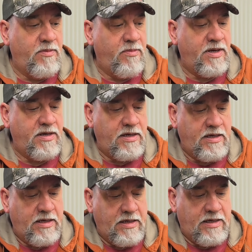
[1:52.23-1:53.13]
But
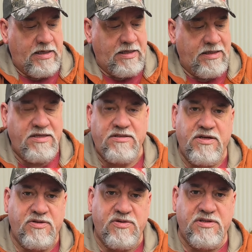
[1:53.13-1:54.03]
these
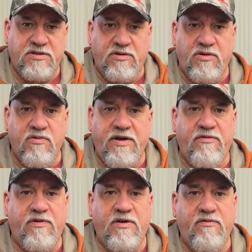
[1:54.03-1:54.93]
things are just great
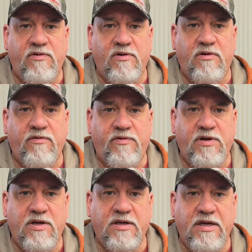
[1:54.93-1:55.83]
fun for
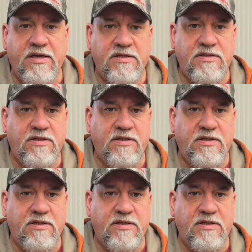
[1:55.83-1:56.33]
young kids.